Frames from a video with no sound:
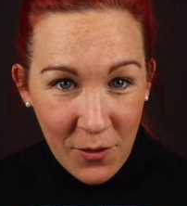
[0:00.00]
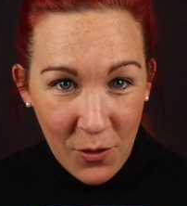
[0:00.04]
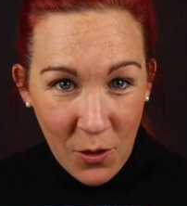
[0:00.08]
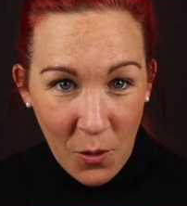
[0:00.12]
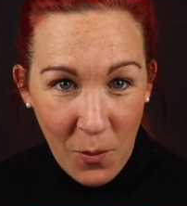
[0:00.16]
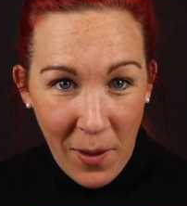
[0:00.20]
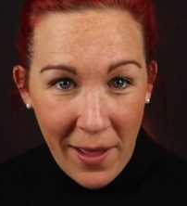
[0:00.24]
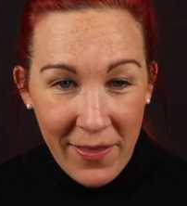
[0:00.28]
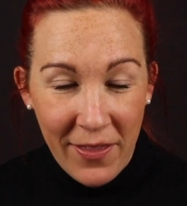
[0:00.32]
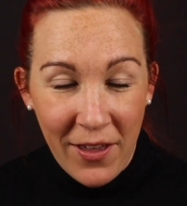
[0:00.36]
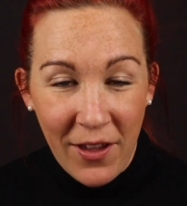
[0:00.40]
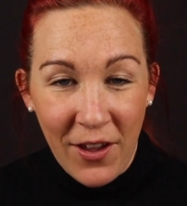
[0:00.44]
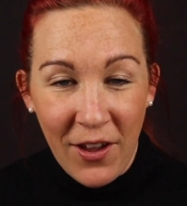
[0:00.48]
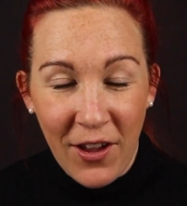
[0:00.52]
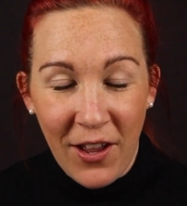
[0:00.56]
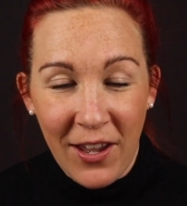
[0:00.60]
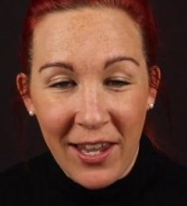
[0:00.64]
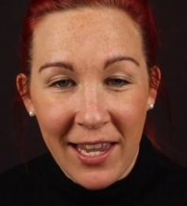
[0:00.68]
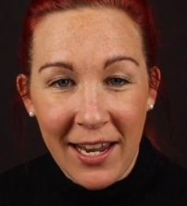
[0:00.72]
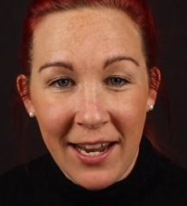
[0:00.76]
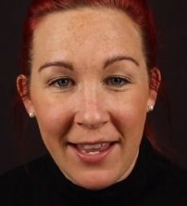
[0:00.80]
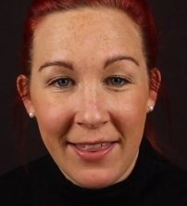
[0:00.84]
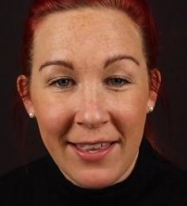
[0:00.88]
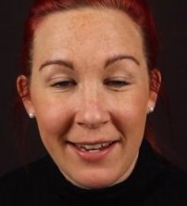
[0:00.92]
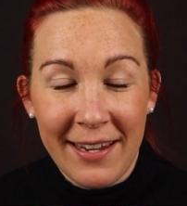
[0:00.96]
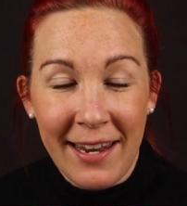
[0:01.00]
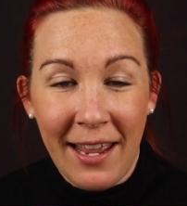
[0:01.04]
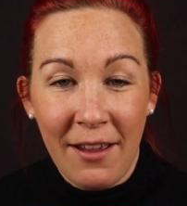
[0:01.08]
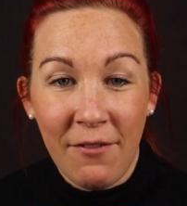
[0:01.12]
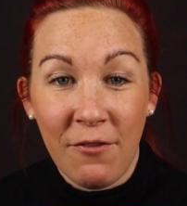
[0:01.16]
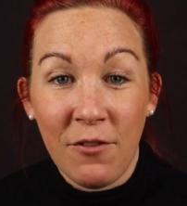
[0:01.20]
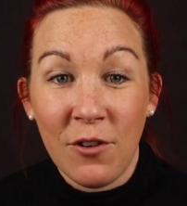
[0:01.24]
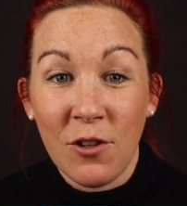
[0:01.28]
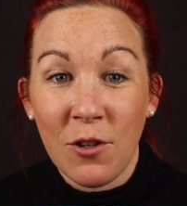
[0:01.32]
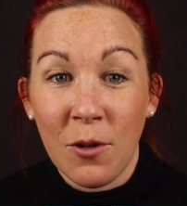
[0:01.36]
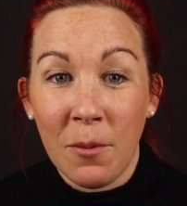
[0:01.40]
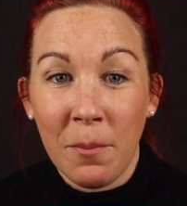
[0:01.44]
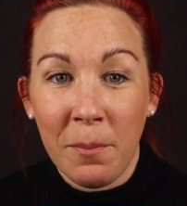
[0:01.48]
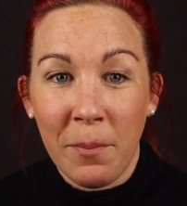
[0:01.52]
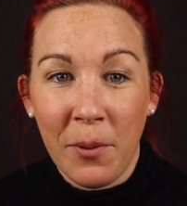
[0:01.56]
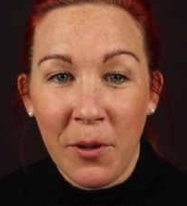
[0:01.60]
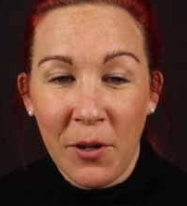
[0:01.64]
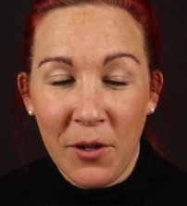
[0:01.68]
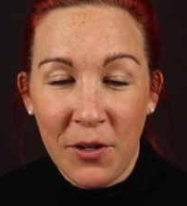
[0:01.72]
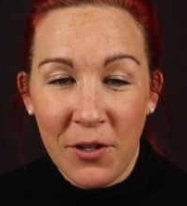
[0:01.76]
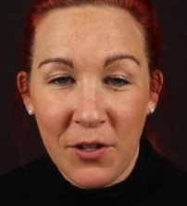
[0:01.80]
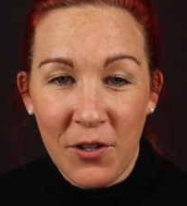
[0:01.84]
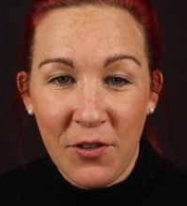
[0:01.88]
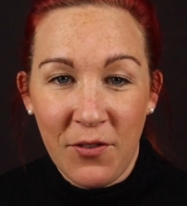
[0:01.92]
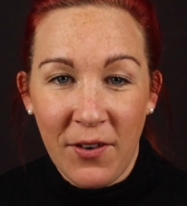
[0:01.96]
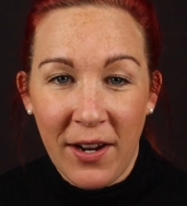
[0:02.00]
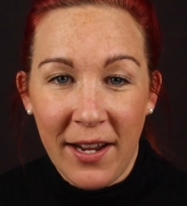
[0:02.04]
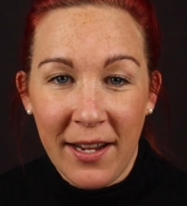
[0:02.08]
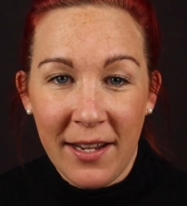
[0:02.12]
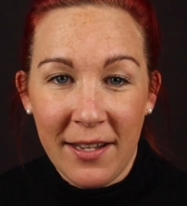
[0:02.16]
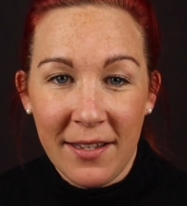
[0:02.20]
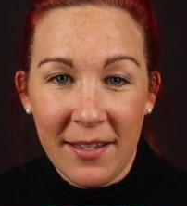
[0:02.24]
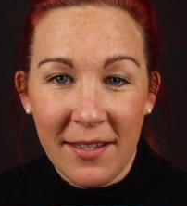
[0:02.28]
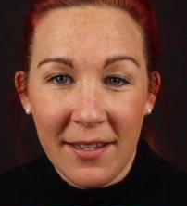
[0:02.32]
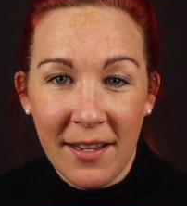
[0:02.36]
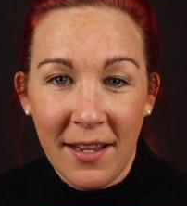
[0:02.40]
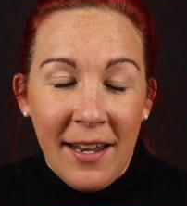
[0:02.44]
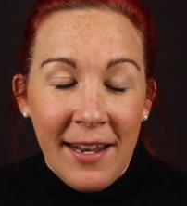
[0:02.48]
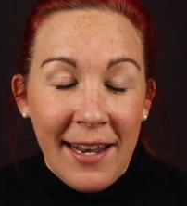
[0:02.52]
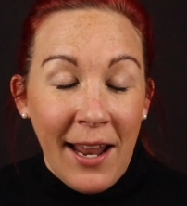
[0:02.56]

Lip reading: the weather earlier in the day for some portraits.